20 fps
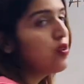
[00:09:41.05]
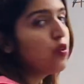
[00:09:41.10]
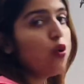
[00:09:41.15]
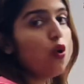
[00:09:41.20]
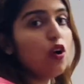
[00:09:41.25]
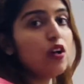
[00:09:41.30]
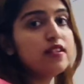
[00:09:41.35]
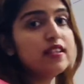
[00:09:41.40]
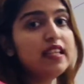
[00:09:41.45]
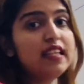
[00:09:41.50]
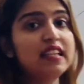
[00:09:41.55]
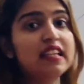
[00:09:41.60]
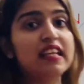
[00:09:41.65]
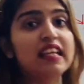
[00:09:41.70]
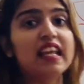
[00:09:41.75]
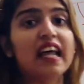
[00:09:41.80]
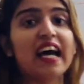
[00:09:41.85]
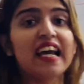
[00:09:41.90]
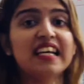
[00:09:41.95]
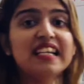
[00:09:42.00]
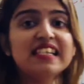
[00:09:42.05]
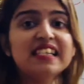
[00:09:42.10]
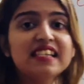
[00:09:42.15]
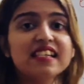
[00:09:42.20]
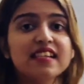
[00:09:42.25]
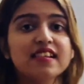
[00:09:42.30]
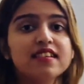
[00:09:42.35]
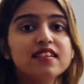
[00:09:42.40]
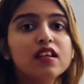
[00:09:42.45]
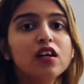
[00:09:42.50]
causing the
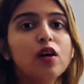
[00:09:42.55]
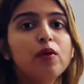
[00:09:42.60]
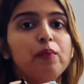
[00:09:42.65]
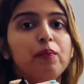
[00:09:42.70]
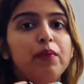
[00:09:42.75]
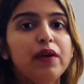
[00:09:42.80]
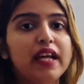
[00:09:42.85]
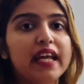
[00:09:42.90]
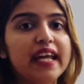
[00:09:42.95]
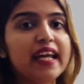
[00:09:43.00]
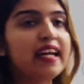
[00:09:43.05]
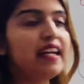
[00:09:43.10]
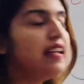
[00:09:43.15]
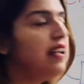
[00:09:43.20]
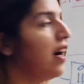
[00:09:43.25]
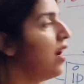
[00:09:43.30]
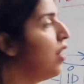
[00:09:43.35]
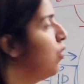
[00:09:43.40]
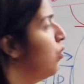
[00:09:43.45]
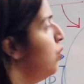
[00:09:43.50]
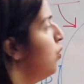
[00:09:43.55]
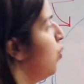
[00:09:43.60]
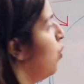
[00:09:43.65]
lysis, a breakdown